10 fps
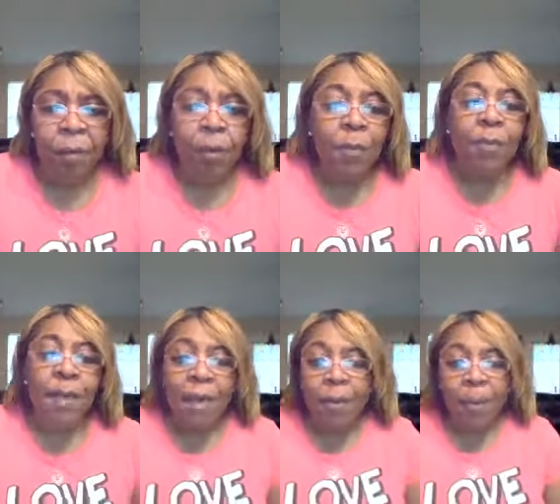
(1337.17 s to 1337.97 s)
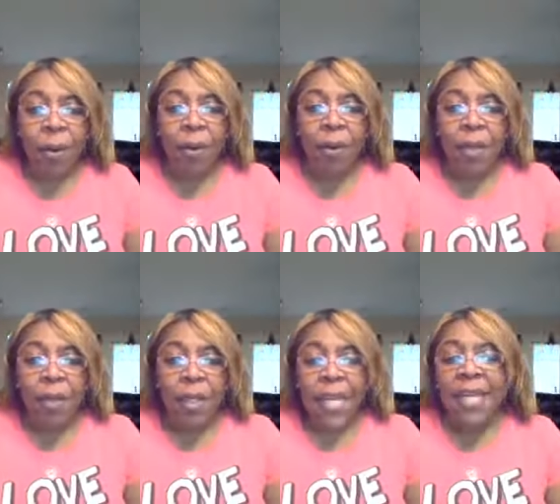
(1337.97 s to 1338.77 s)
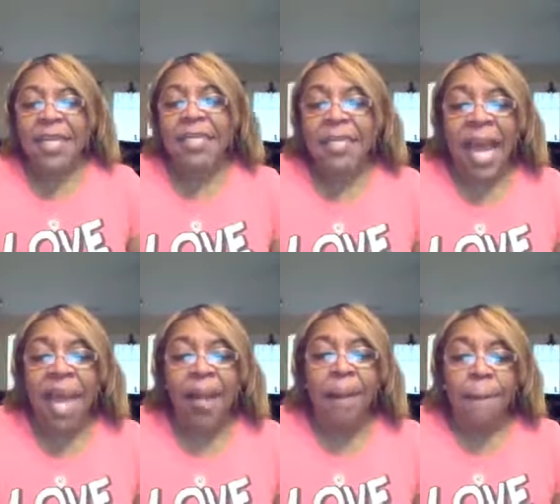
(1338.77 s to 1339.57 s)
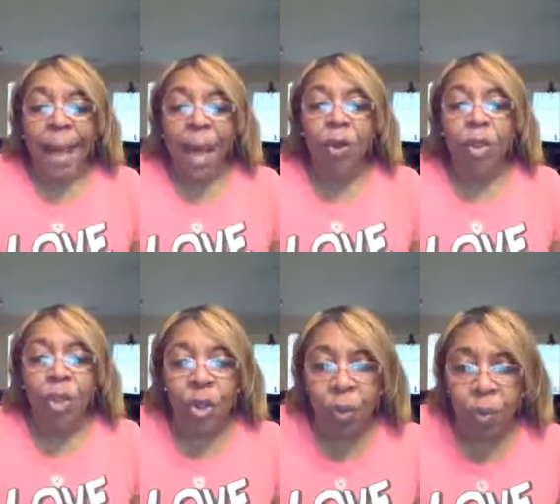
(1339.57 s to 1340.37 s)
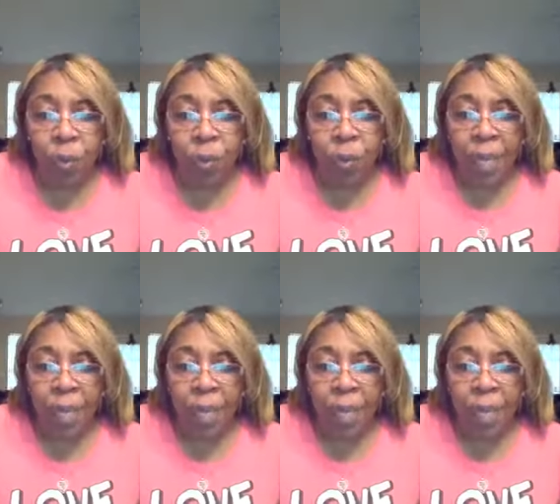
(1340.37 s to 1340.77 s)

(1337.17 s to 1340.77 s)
Remember, it is not about you,